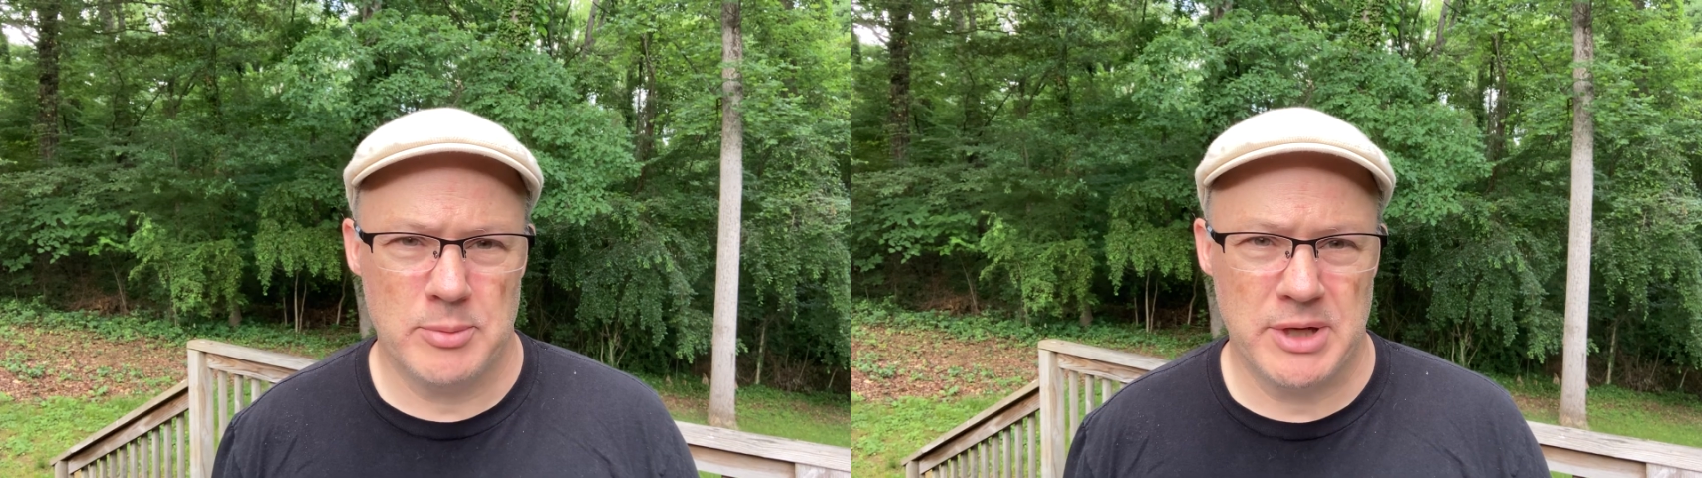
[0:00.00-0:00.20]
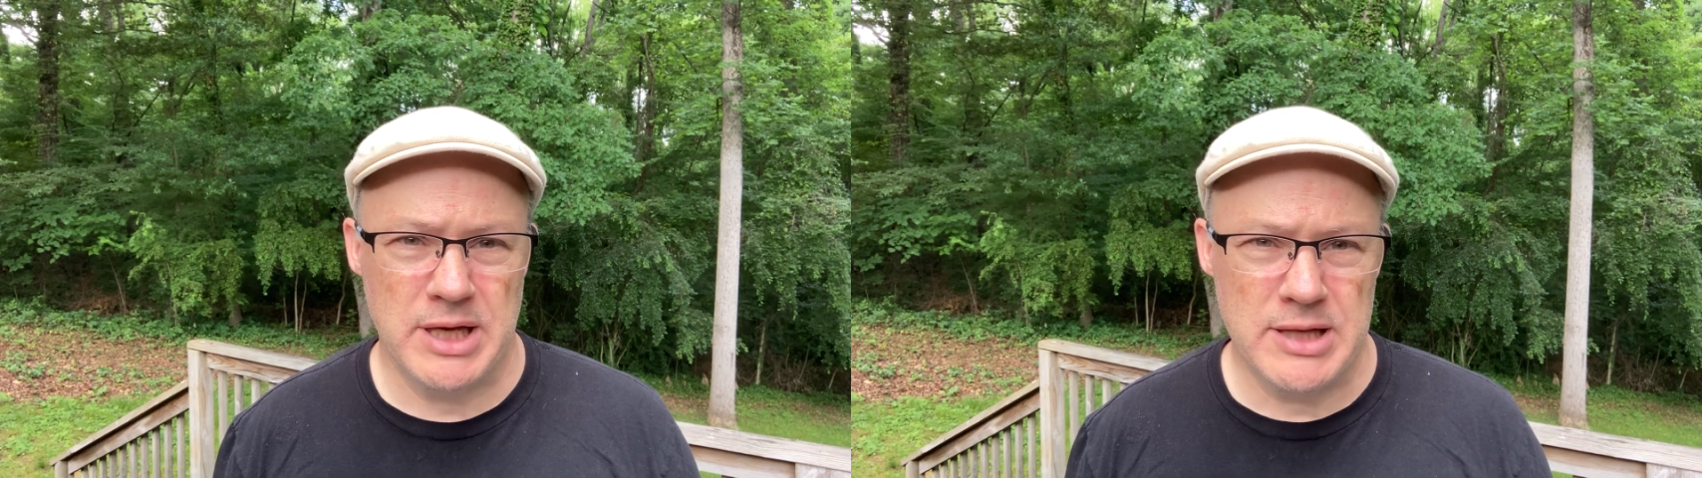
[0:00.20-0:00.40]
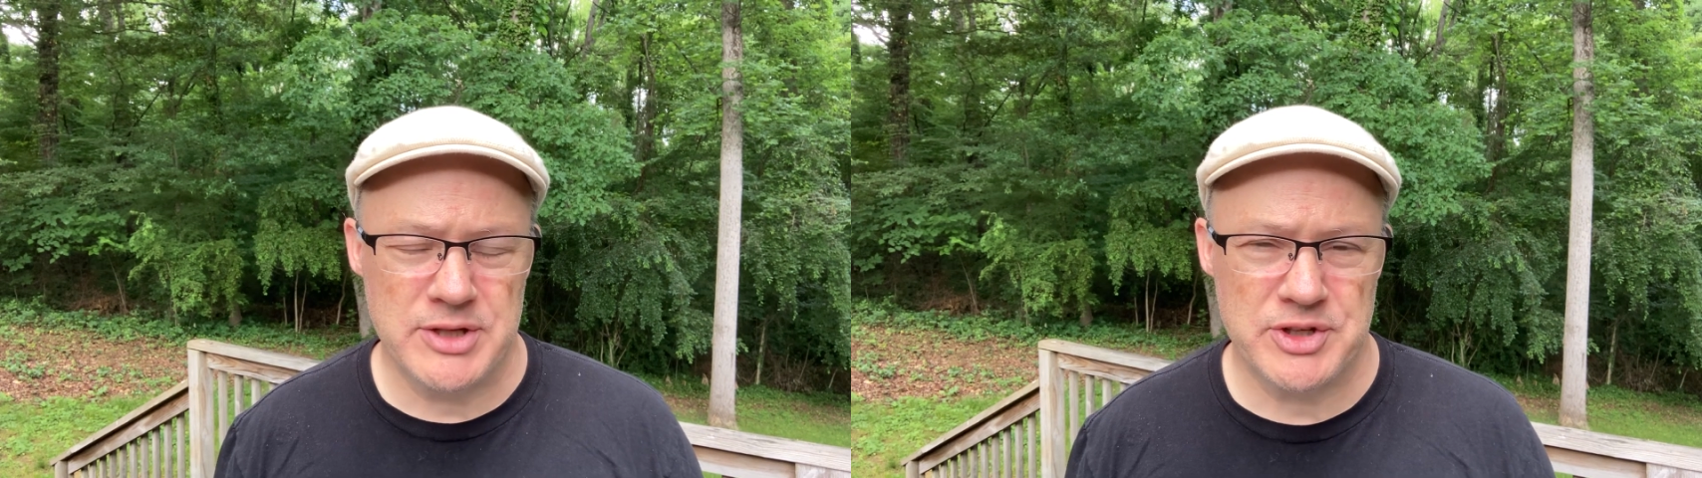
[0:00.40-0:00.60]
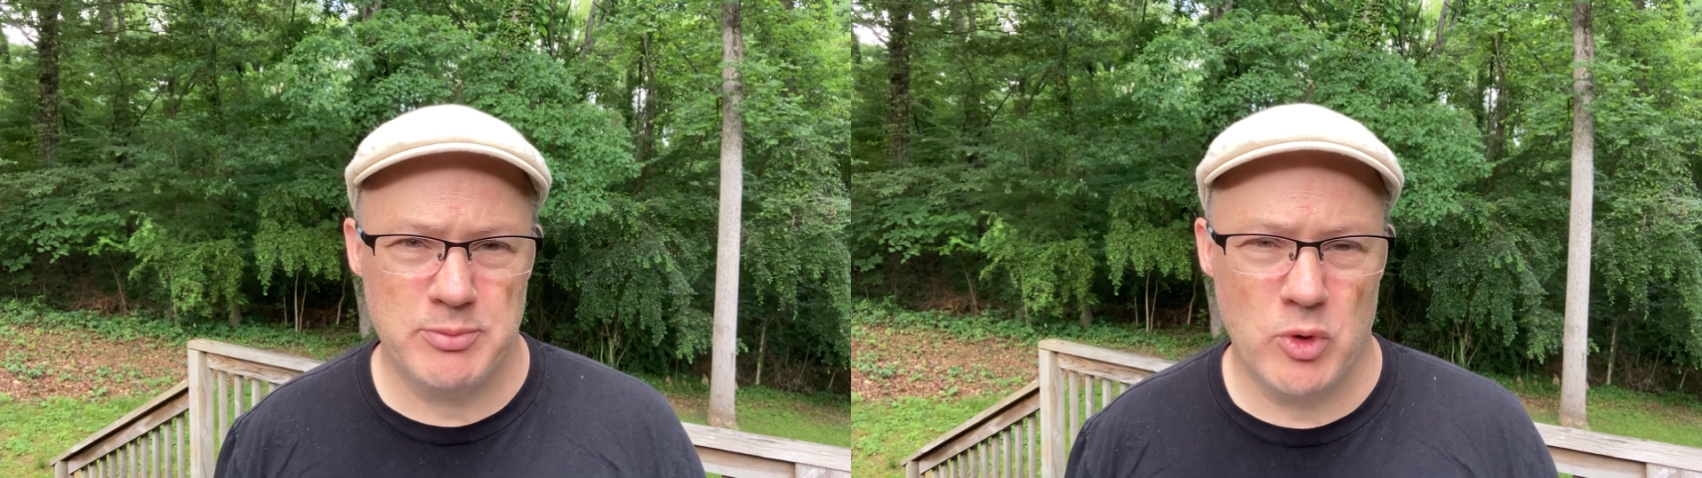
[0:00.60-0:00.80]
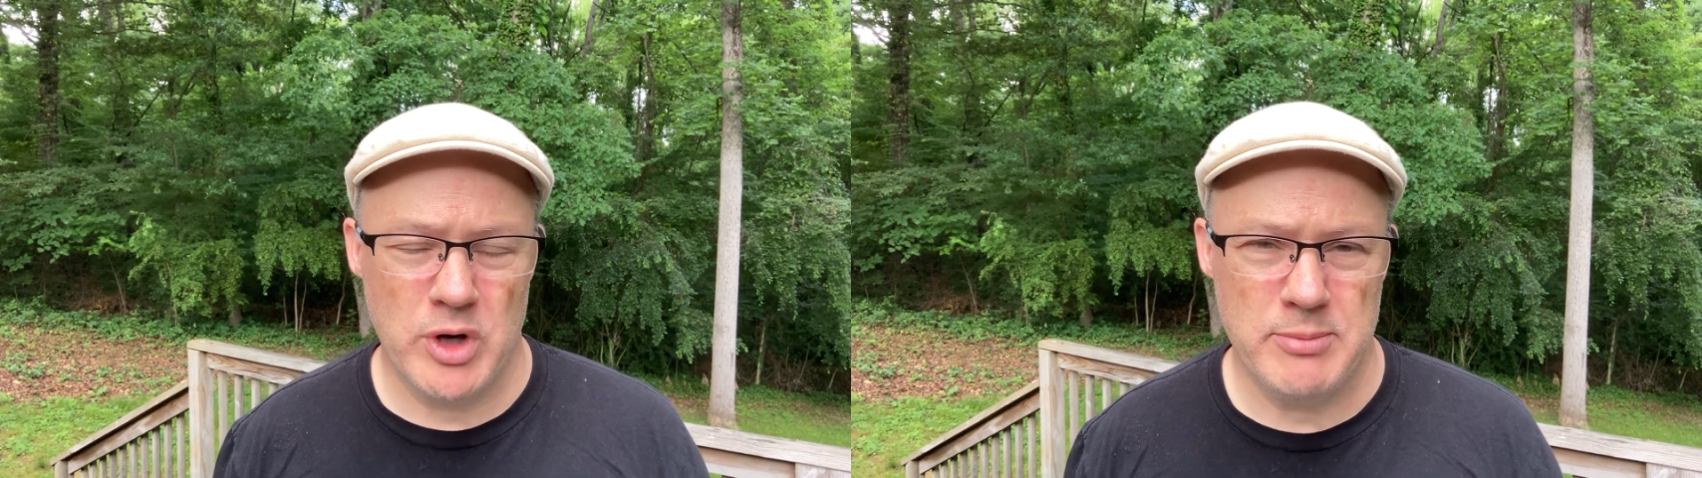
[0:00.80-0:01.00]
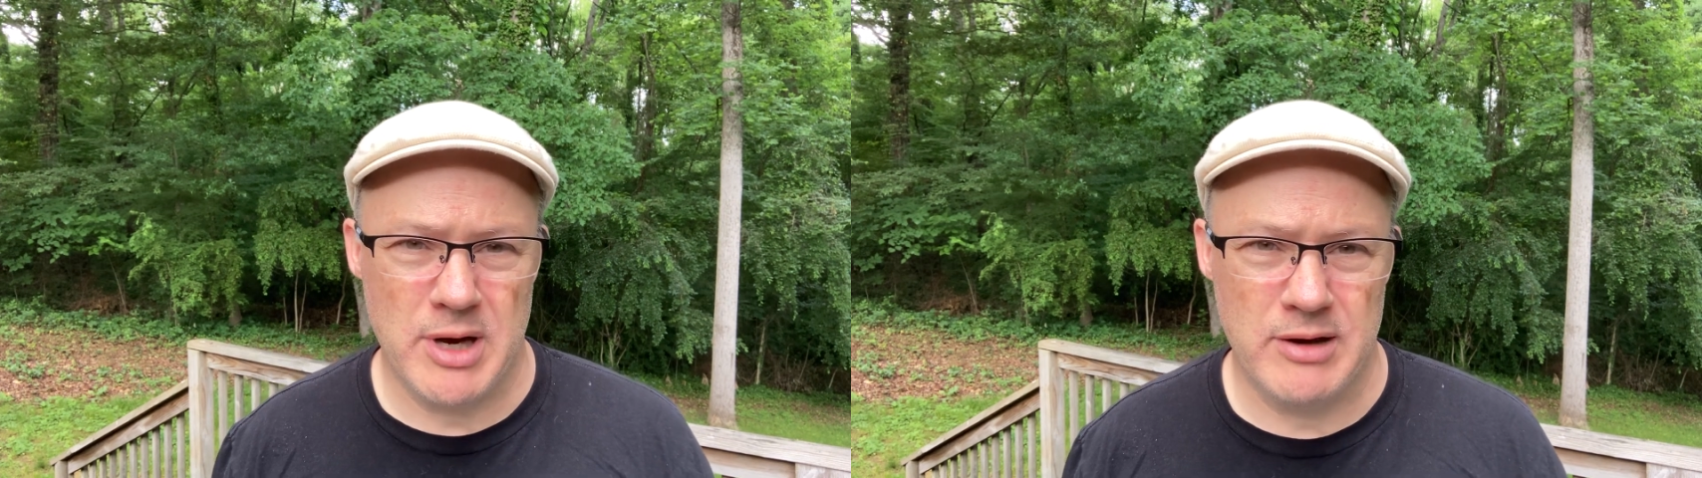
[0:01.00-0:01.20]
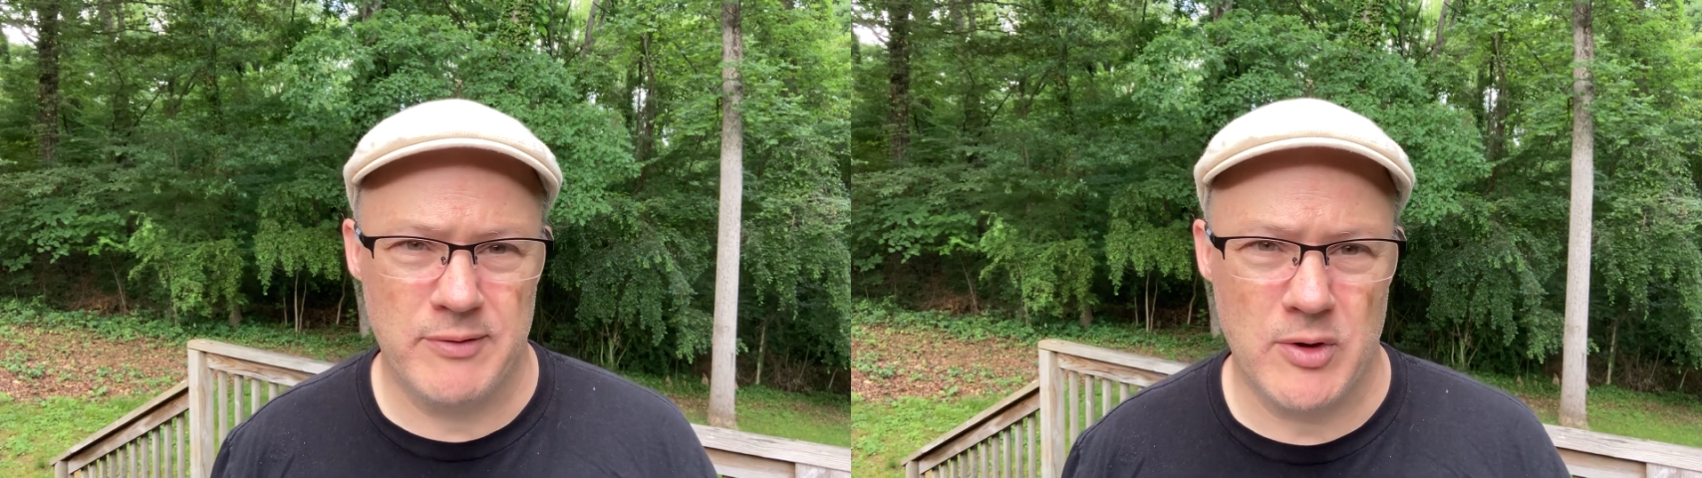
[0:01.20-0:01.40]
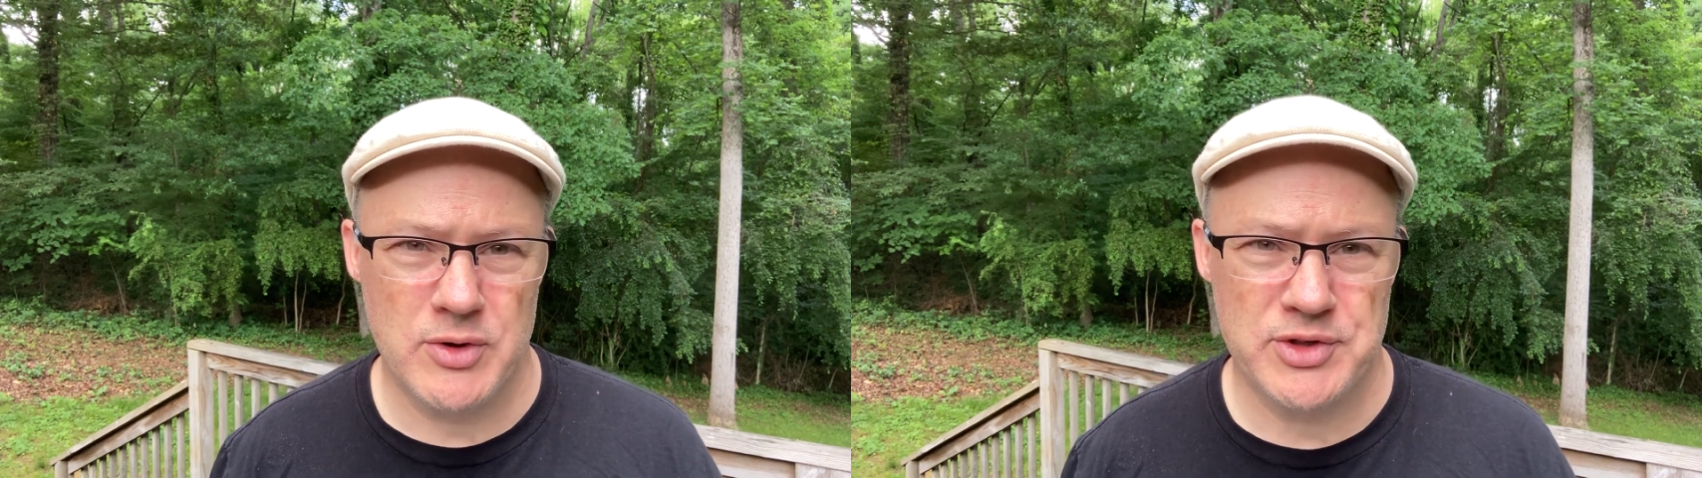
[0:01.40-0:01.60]
begin this morning by
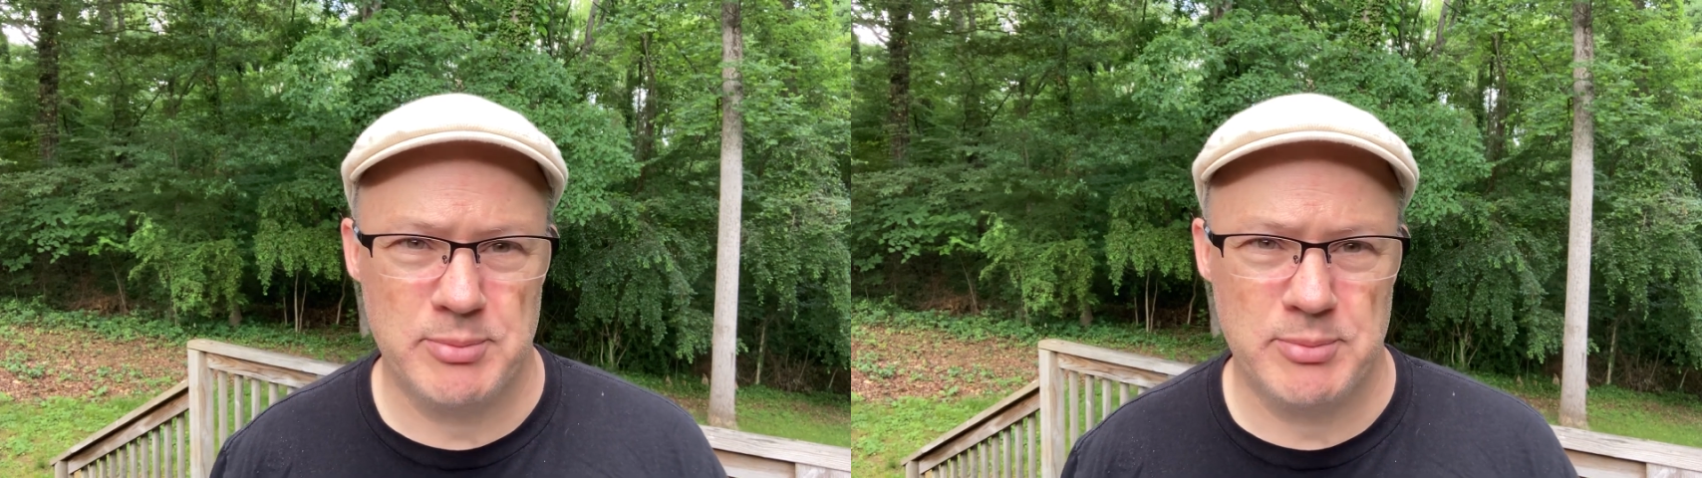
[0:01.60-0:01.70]
first